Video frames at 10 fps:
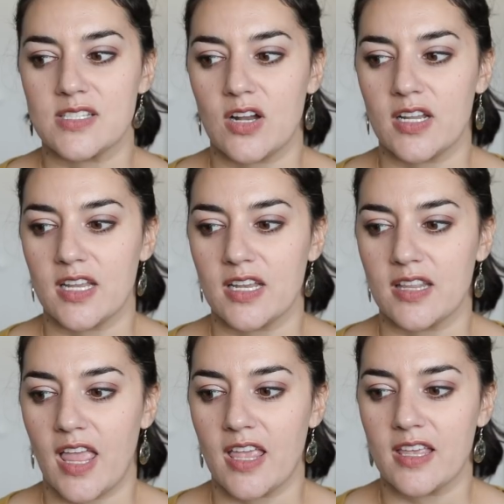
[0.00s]
started
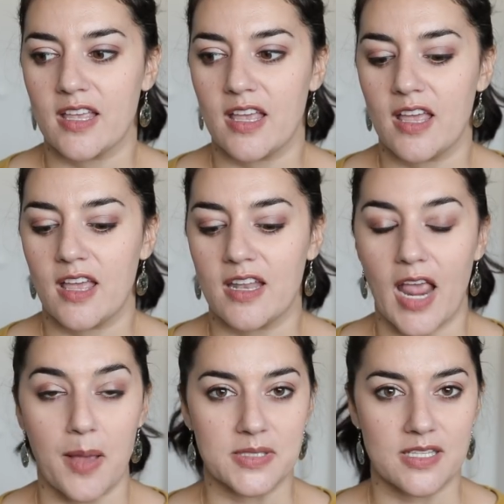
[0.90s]
like an
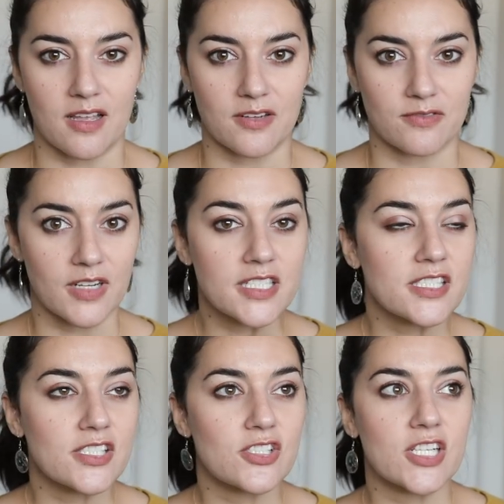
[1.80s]
Amazon
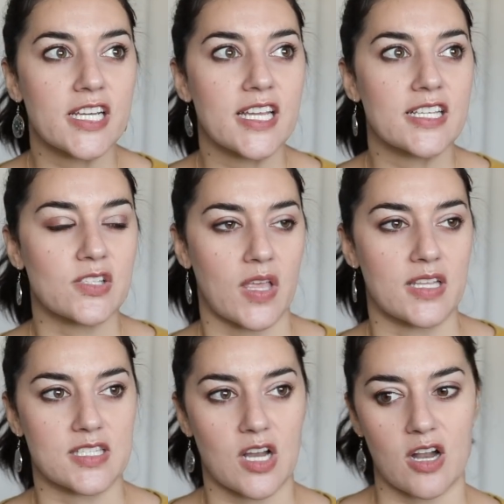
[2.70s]
registry so I
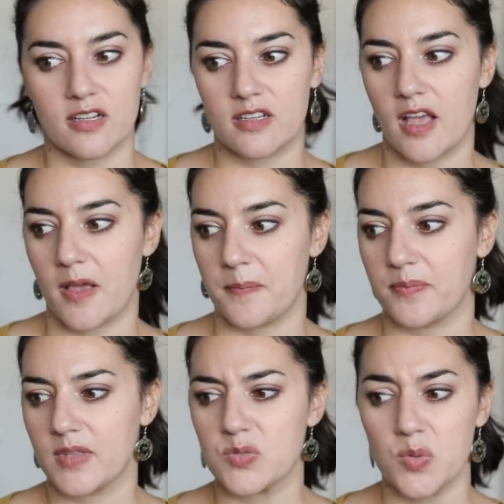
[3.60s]
can start
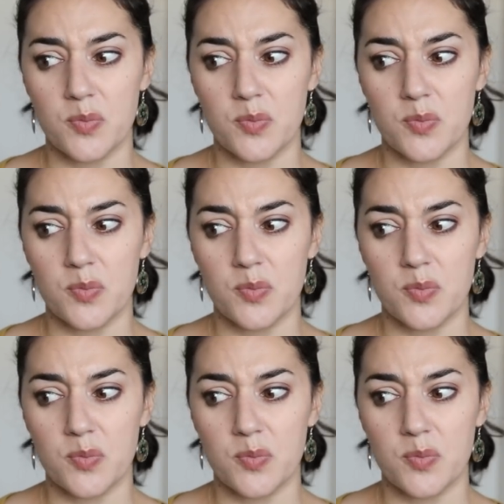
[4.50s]
because um,